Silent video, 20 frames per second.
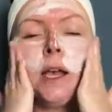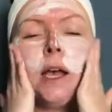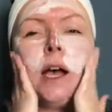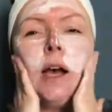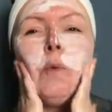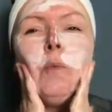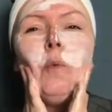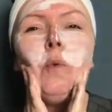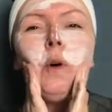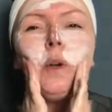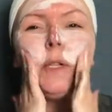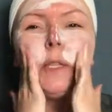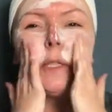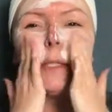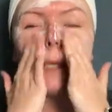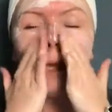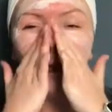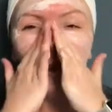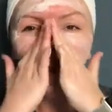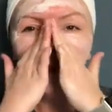And what it's
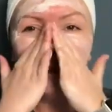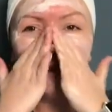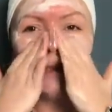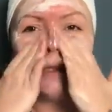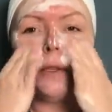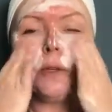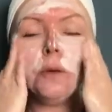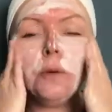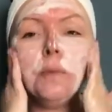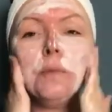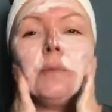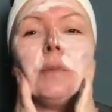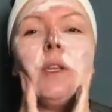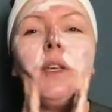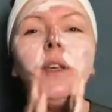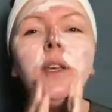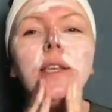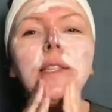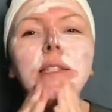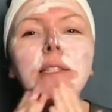going to do
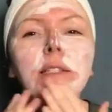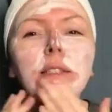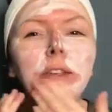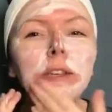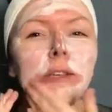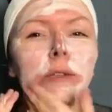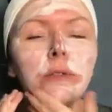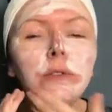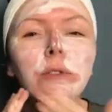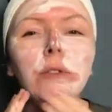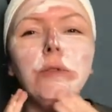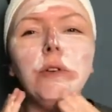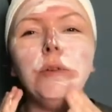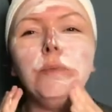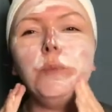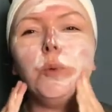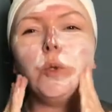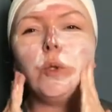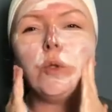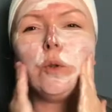is it's going to
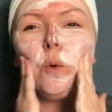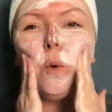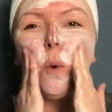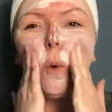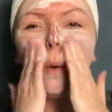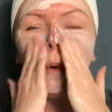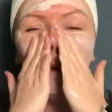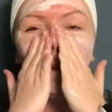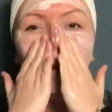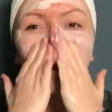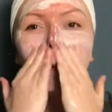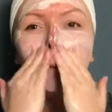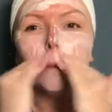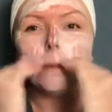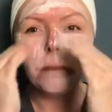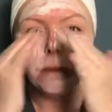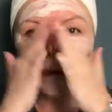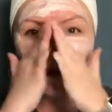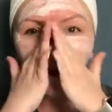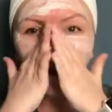absorb
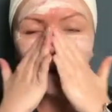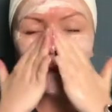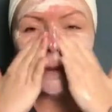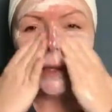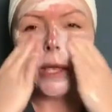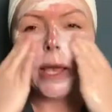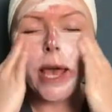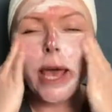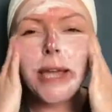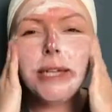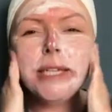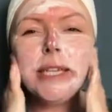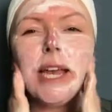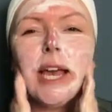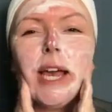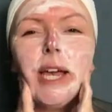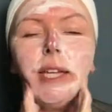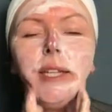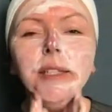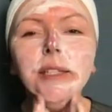any
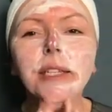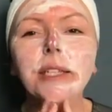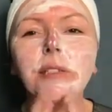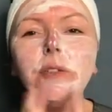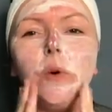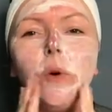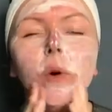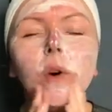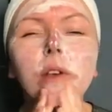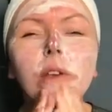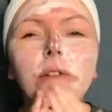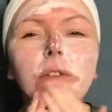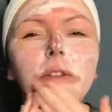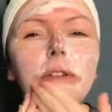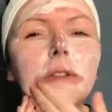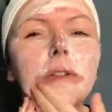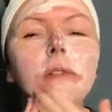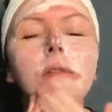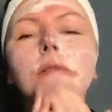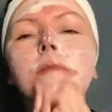excess oil
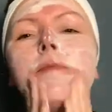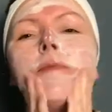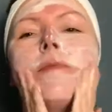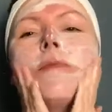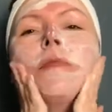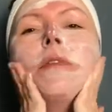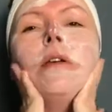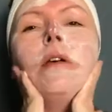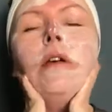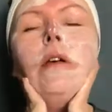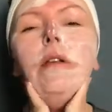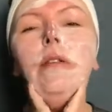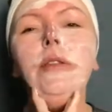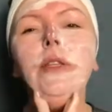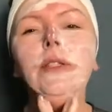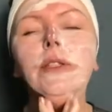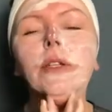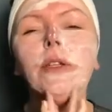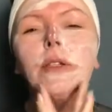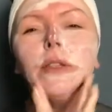
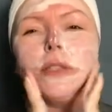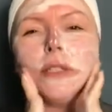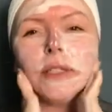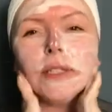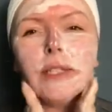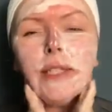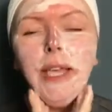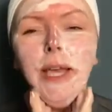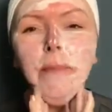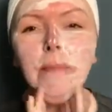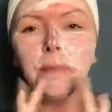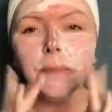that's on the skin,